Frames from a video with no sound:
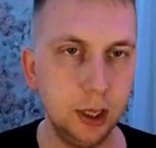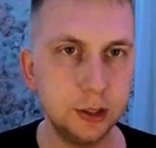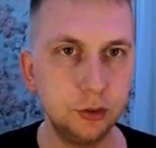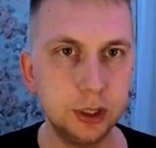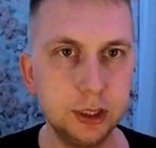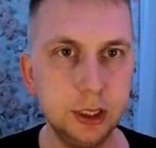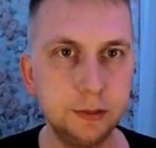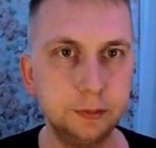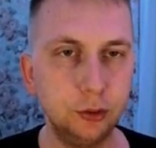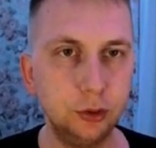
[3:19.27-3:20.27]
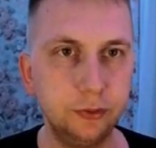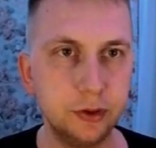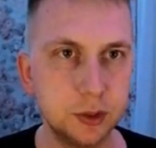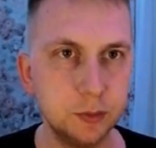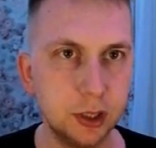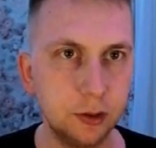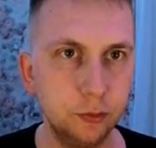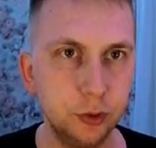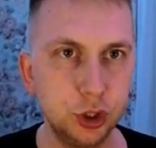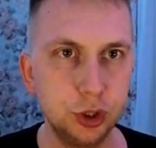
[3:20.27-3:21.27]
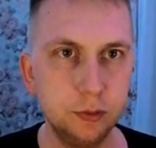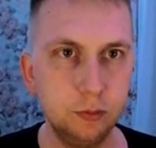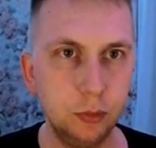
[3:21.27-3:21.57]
As you can see, now it offers me which